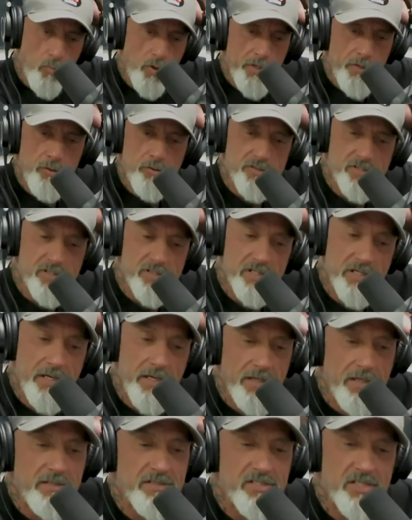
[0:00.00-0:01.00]
when you
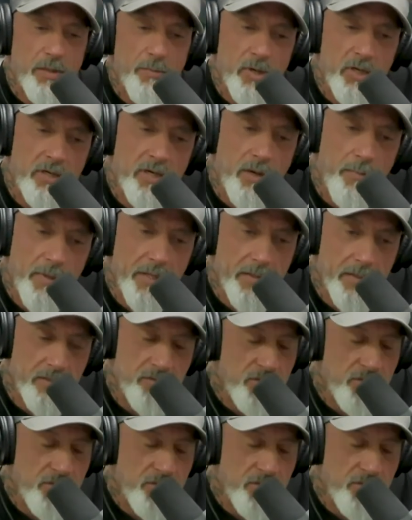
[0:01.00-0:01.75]
see someone come in the